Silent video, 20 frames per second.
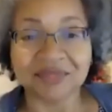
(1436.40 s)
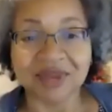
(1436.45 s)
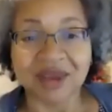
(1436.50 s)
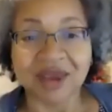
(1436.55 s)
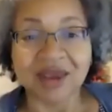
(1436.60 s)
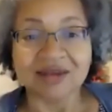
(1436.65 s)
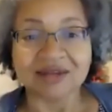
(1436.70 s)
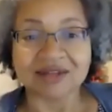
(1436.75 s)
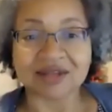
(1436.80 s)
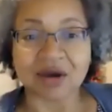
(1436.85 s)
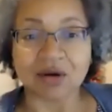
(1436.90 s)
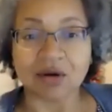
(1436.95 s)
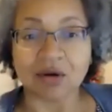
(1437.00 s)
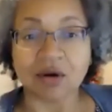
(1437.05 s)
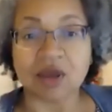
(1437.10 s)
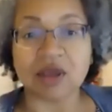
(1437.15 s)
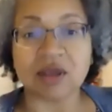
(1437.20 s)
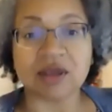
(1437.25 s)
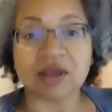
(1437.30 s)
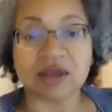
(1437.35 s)
So,
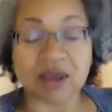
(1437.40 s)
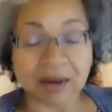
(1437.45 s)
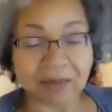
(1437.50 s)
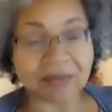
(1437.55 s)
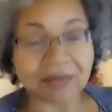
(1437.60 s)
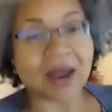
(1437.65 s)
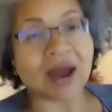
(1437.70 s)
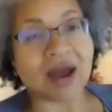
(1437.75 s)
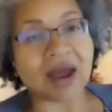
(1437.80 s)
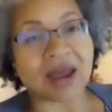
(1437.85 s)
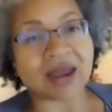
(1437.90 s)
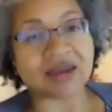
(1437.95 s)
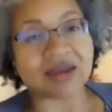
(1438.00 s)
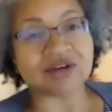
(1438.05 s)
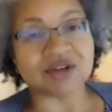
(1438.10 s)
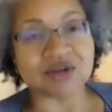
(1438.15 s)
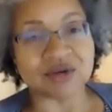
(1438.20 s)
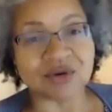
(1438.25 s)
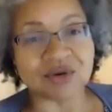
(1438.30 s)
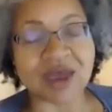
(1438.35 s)
yep, I
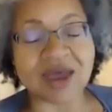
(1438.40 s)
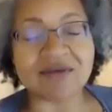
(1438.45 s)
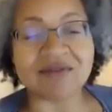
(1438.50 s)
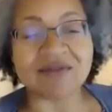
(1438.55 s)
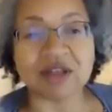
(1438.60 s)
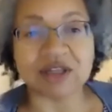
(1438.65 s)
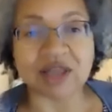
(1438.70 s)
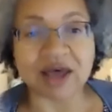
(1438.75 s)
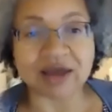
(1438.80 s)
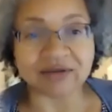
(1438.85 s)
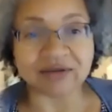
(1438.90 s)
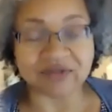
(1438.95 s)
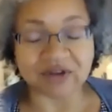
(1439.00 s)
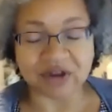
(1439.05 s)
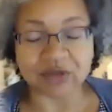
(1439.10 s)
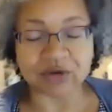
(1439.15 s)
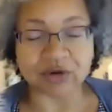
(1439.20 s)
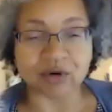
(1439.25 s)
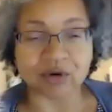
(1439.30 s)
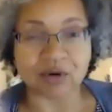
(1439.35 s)
do have a lot of
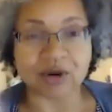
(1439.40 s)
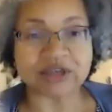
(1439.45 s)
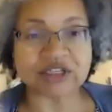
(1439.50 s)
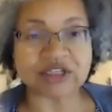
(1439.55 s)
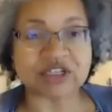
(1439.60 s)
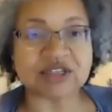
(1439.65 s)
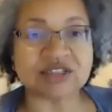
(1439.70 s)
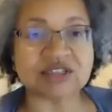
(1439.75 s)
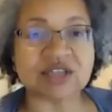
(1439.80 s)
other questions,